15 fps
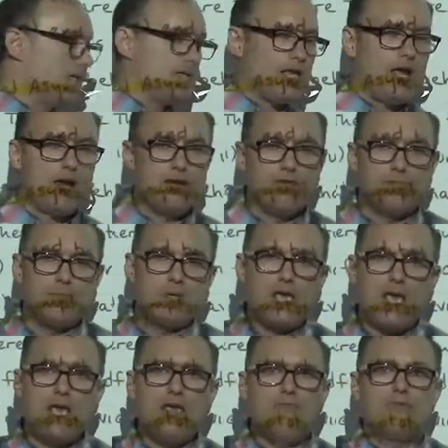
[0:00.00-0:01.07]
kind of
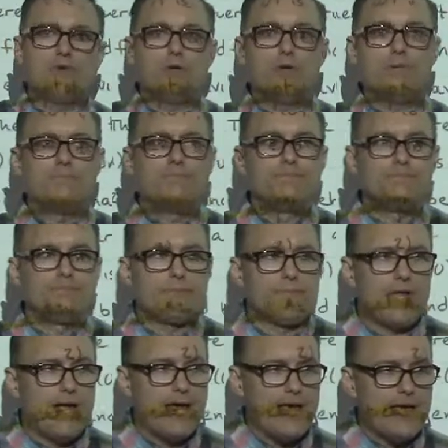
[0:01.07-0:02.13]
behavior
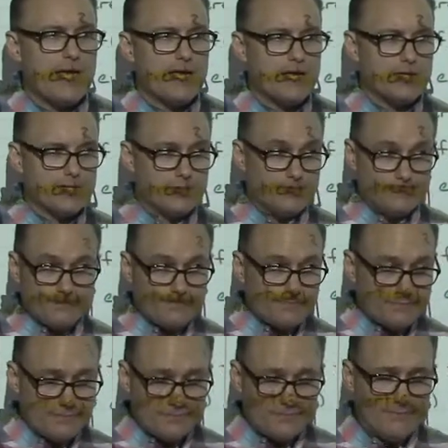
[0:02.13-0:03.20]
and
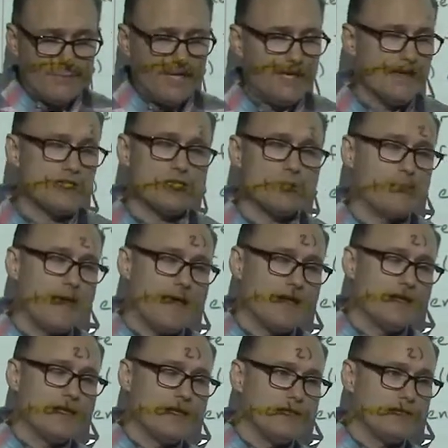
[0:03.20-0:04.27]

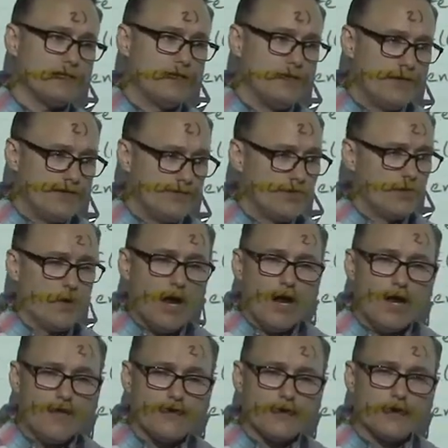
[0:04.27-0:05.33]
expand it to
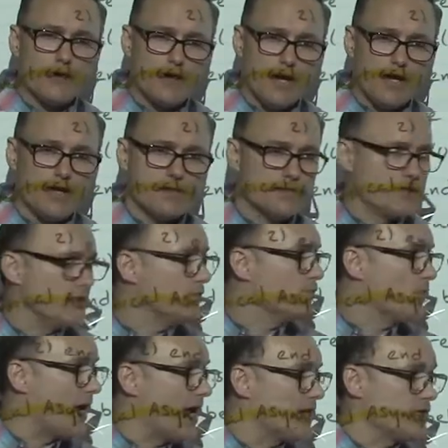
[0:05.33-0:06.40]
other kinds of
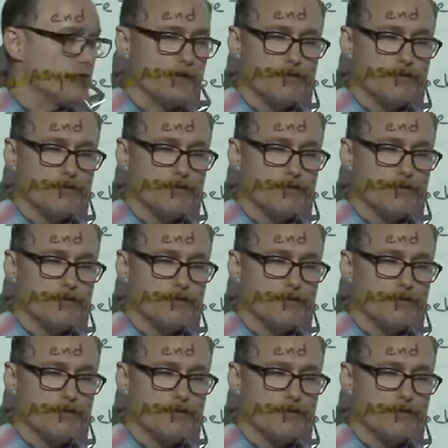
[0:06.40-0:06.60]
rational